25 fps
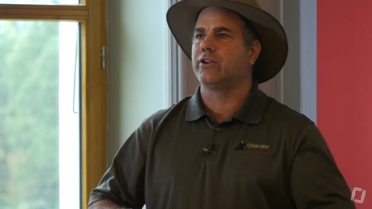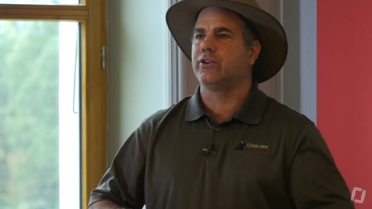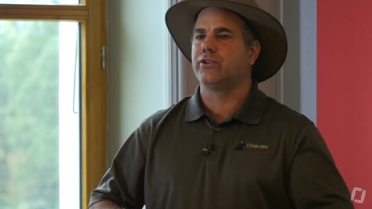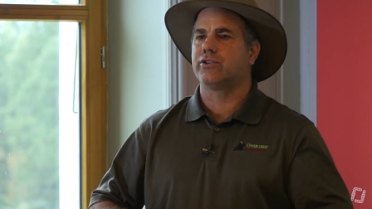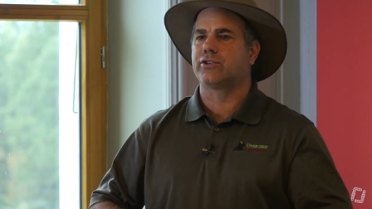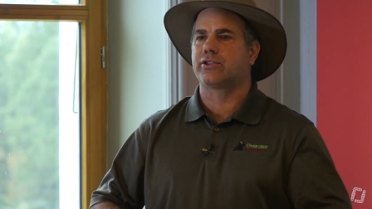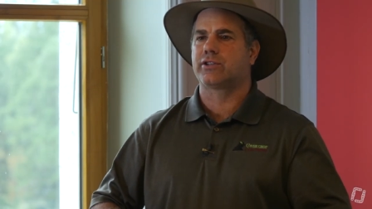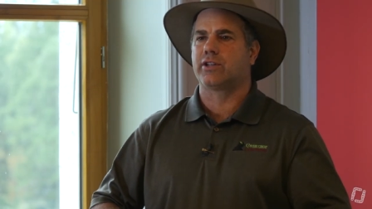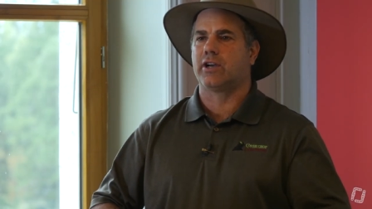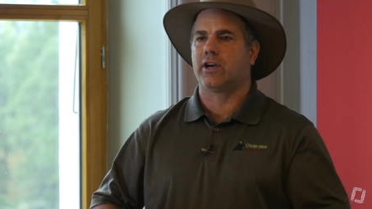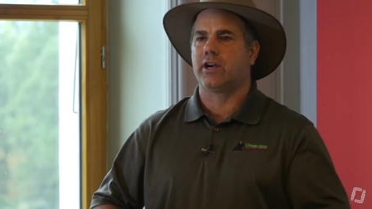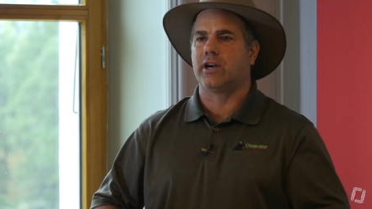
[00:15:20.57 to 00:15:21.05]
You
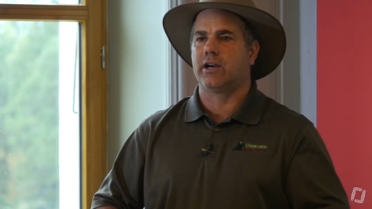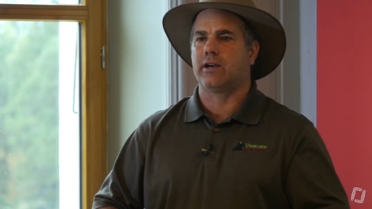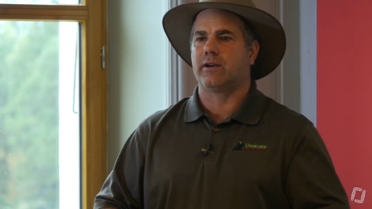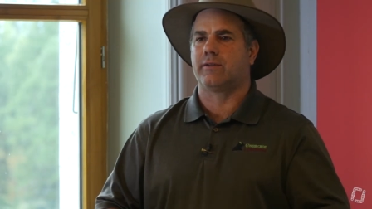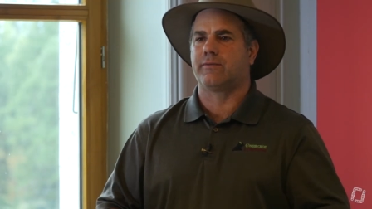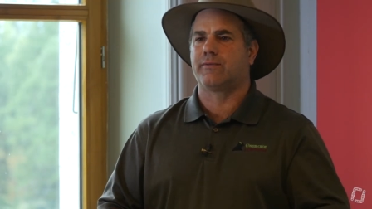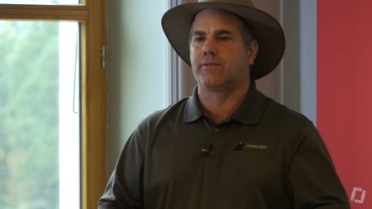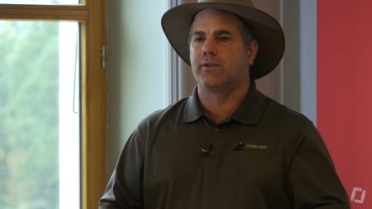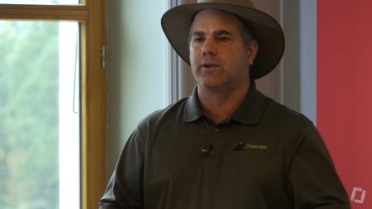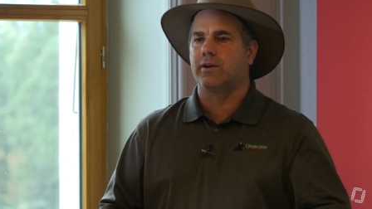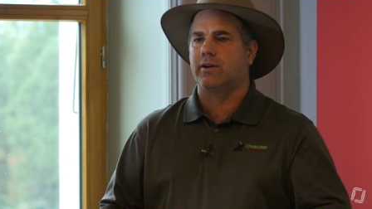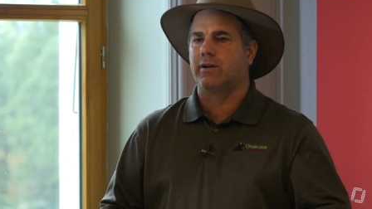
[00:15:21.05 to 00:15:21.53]

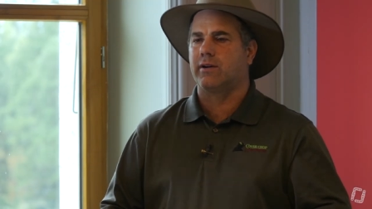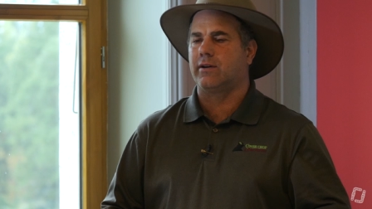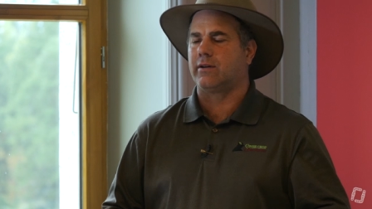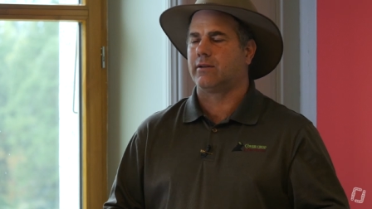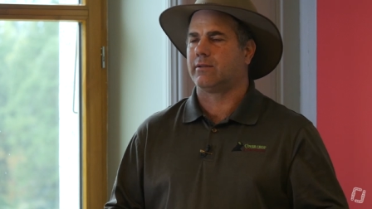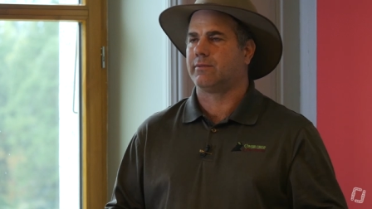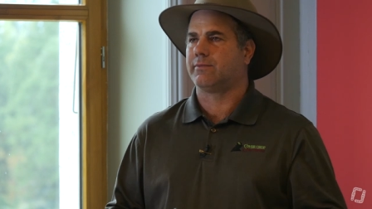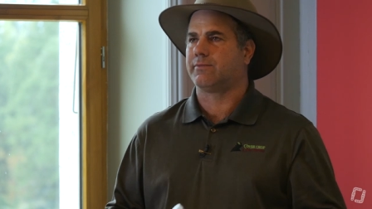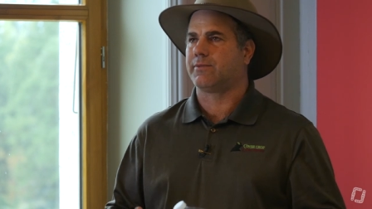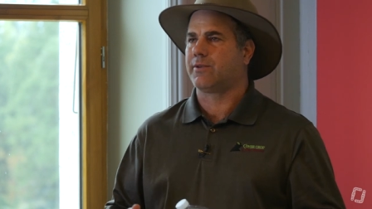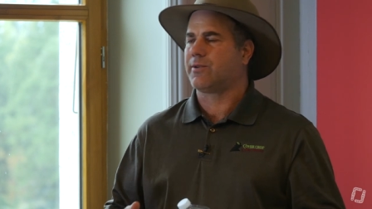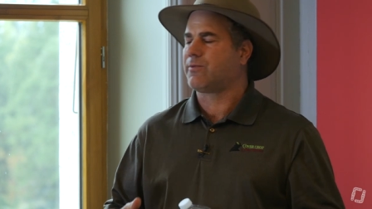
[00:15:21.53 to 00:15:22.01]
start
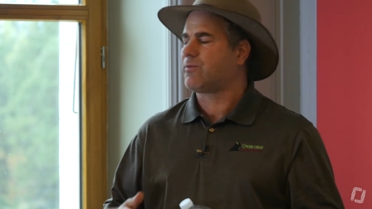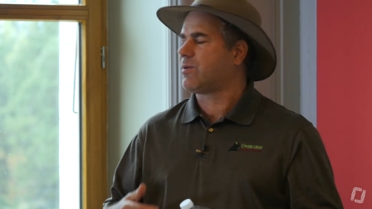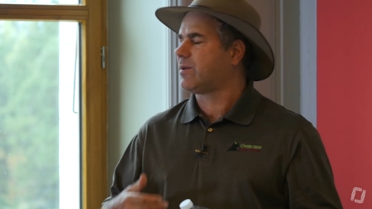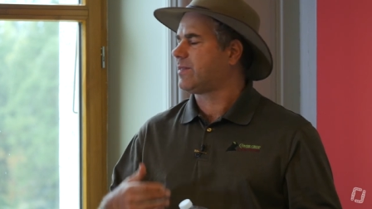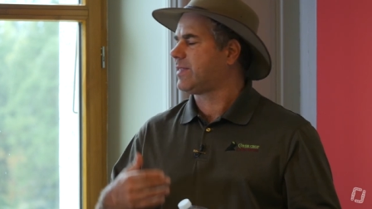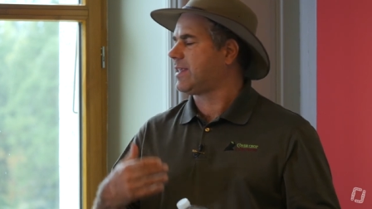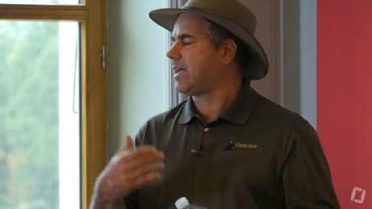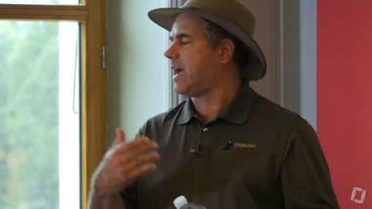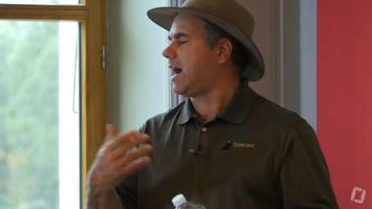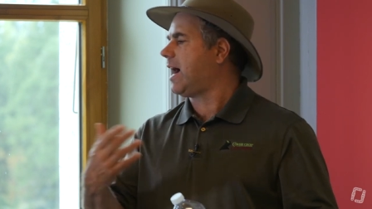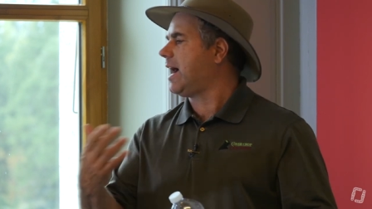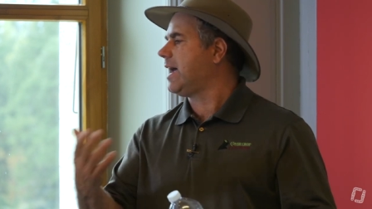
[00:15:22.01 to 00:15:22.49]
for for
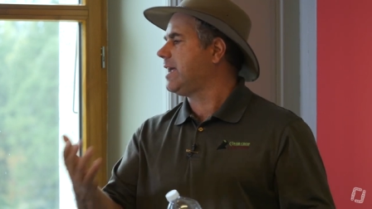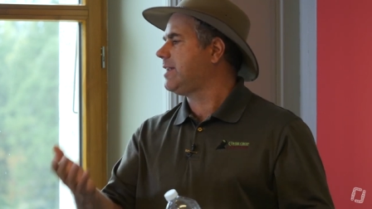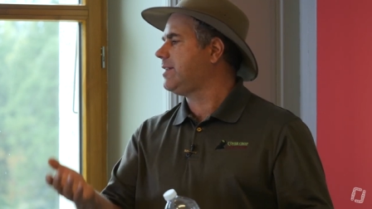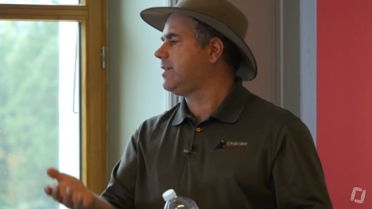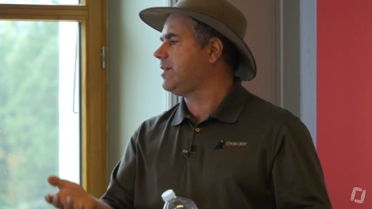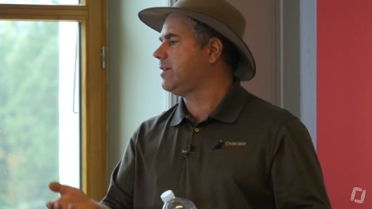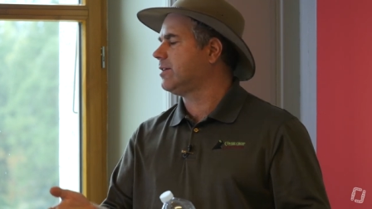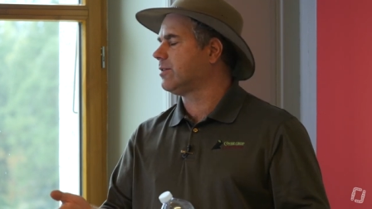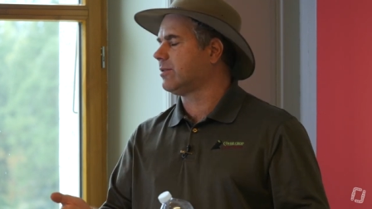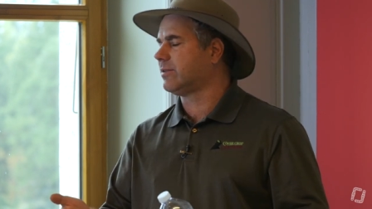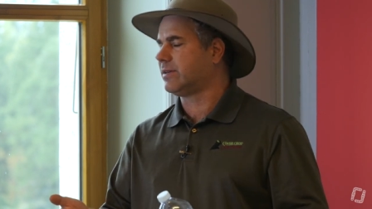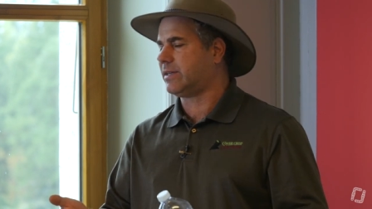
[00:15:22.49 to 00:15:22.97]
what the
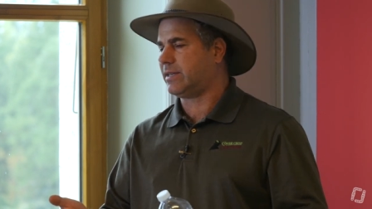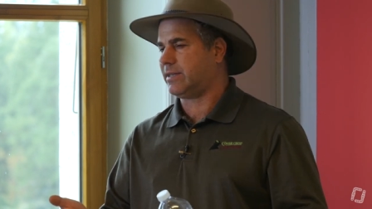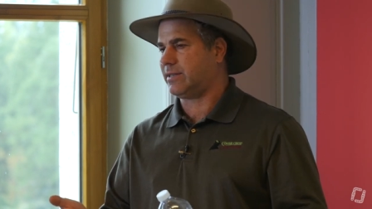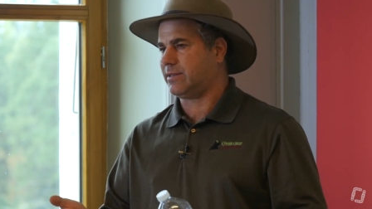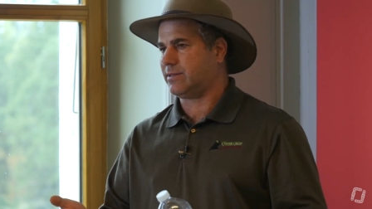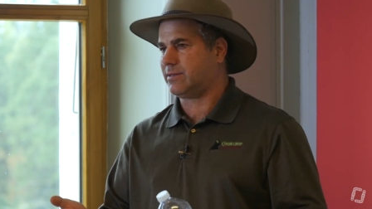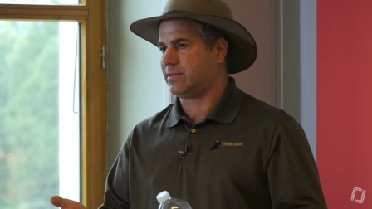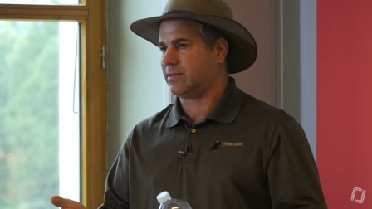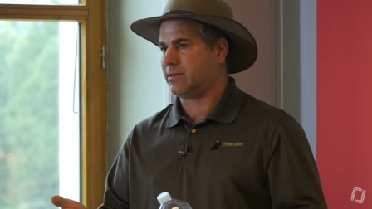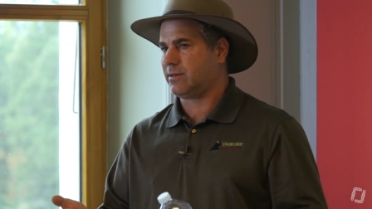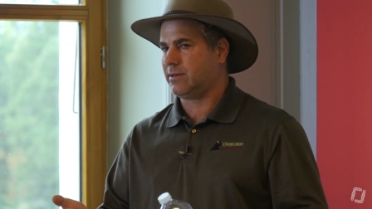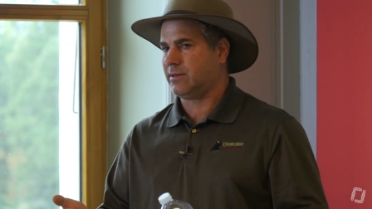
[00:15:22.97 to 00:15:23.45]
ideal
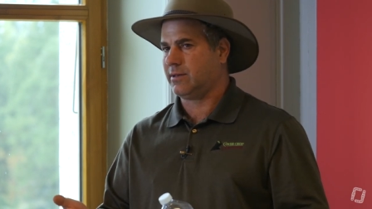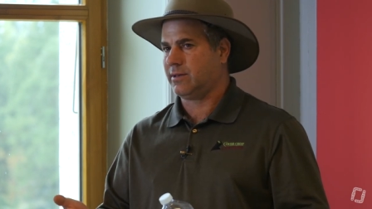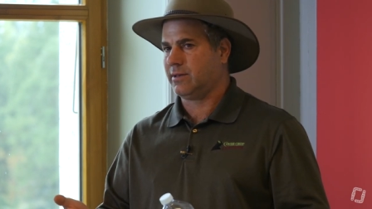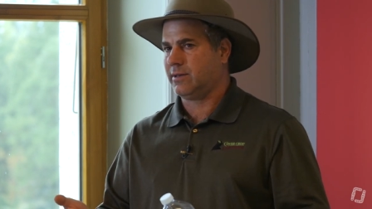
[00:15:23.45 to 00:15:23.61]
is,